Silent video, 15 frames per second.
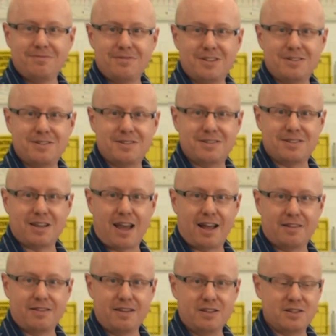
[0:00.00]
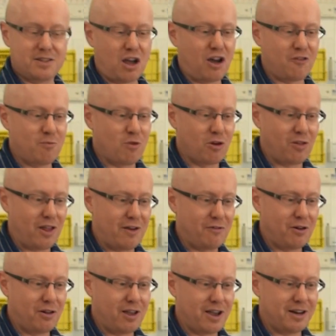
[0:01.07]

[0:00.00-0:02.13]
This is at the sophomore level,